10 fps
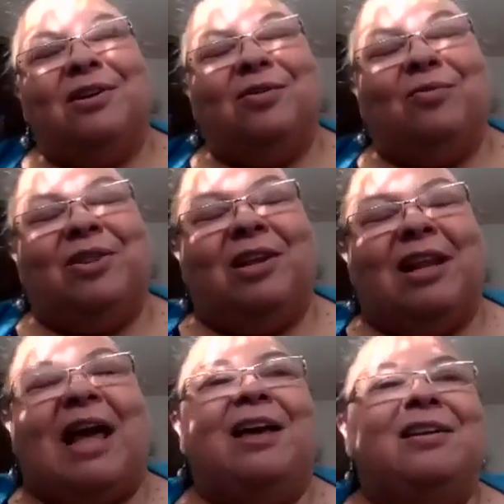with the
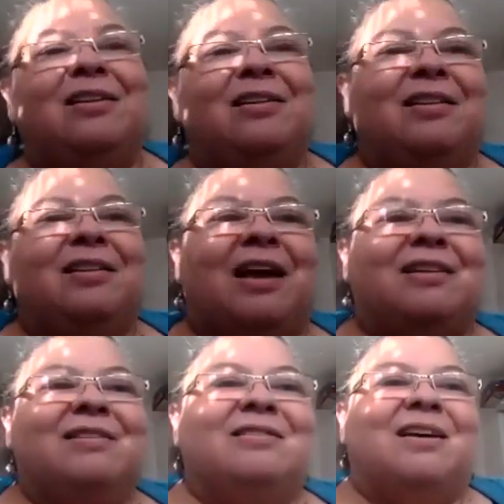land that
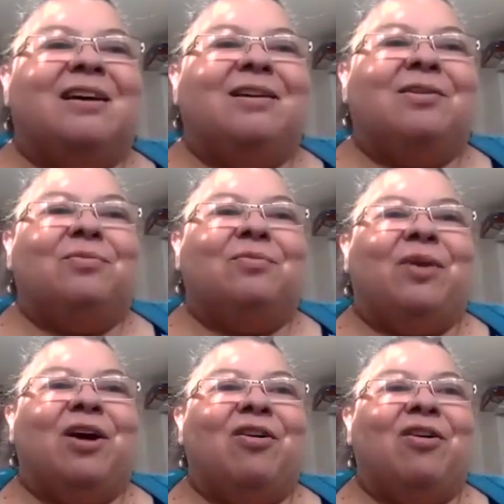we
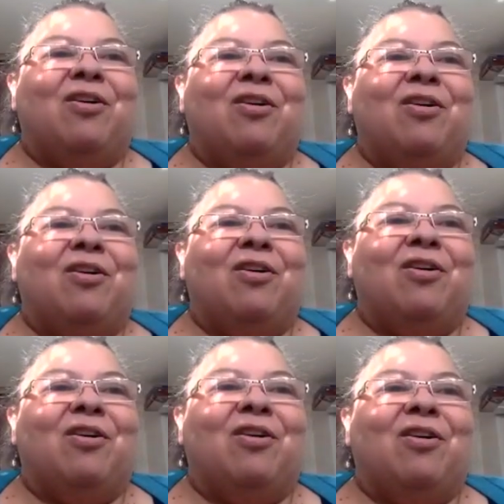all depend
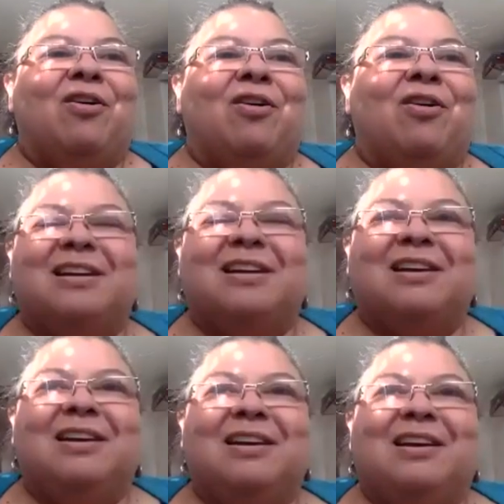on, and
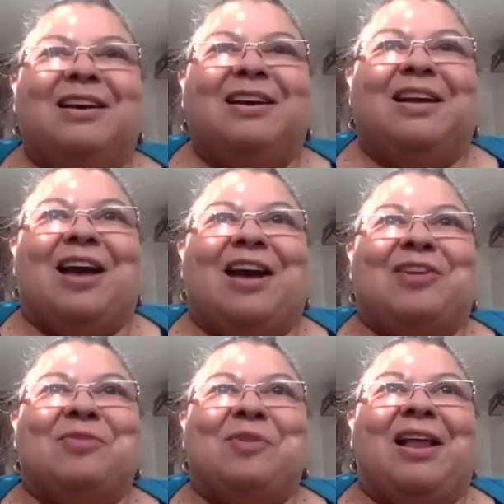yeah,
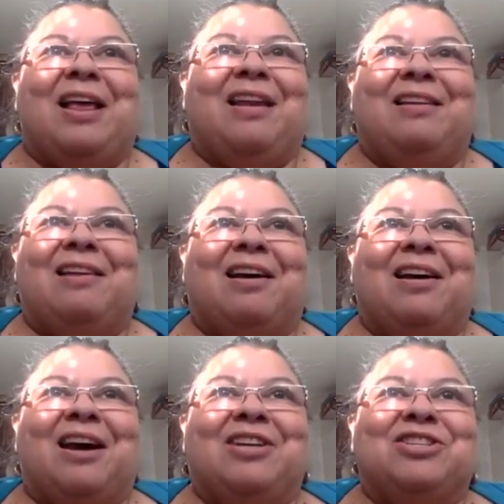no,
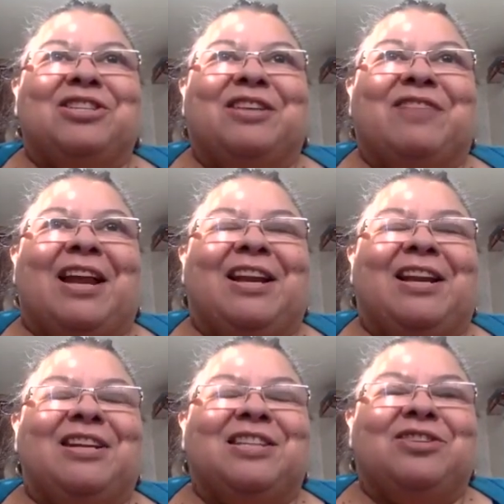I just love that. And
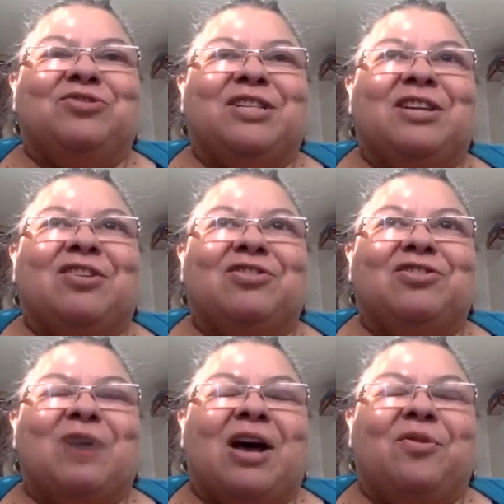it's interesting
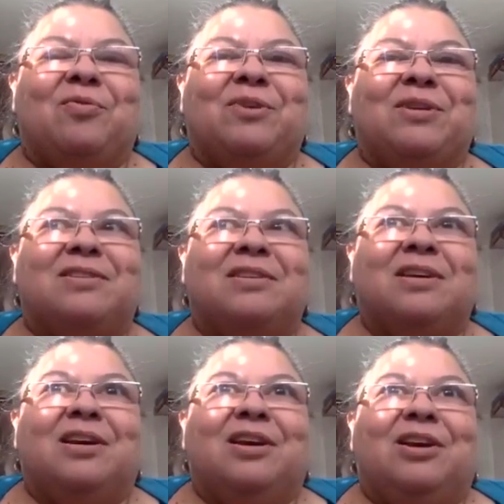also how it was,
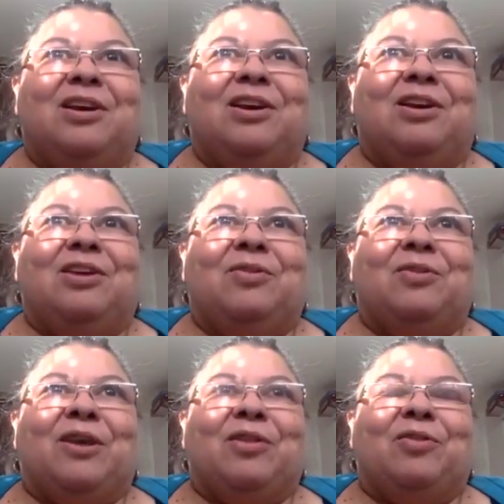you know,
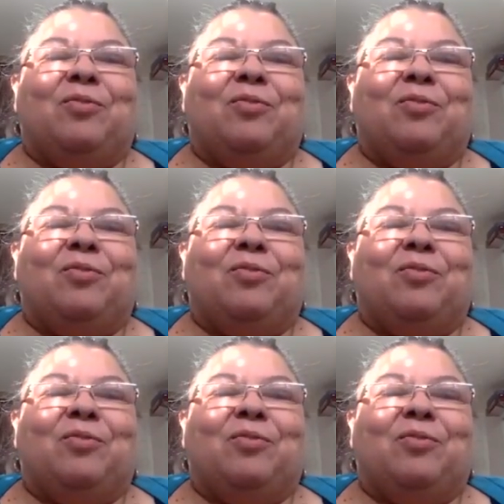the